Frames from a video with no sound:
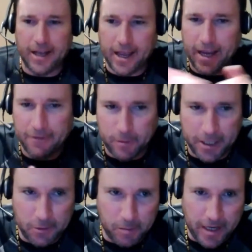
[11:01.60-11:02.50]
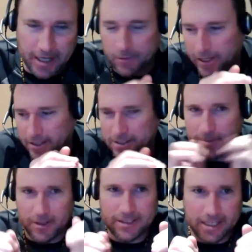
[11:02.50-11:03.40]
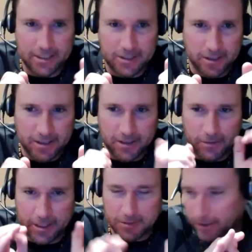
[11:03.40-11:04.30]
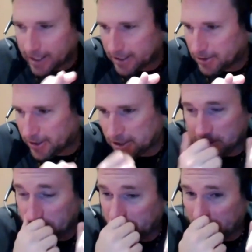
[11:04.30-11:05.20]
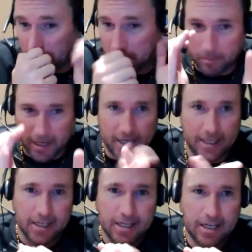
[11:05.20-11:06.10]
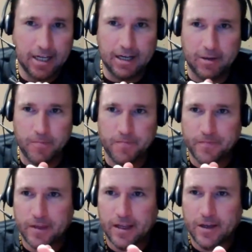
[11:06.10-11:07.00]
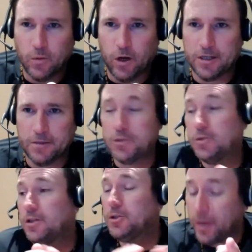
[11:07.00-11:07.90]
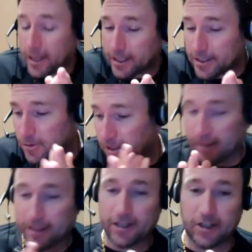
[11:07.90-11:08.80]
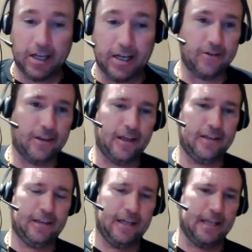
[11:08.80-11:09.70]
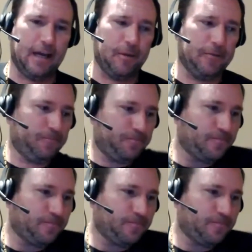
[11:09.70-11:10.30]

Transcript: everybody, we're back. We had a small technical issue, but we are back. Welcome to the new age with internet and everything. Things happen.